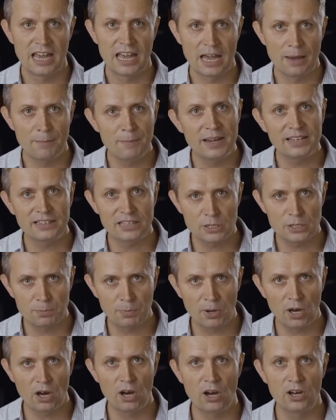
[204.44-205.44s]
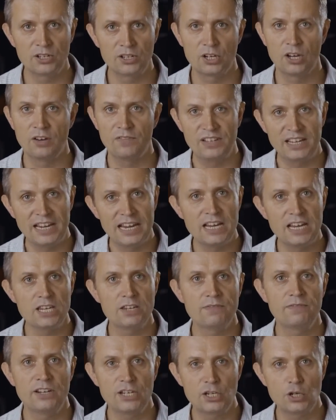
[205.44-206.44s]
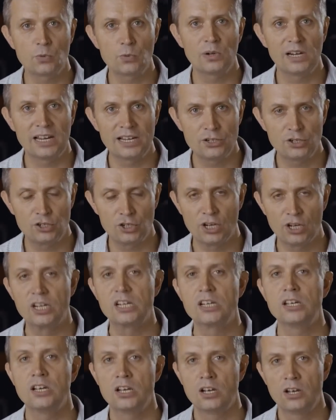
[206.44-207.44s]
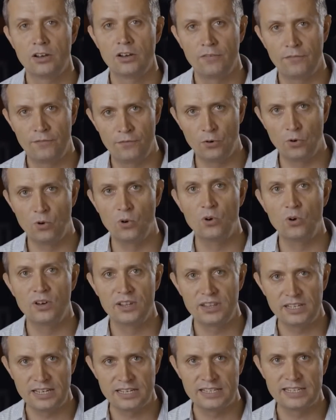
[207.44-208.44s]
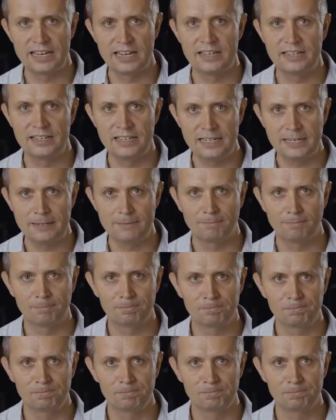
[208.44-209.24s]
and make this part of the individualized journey for the attendee.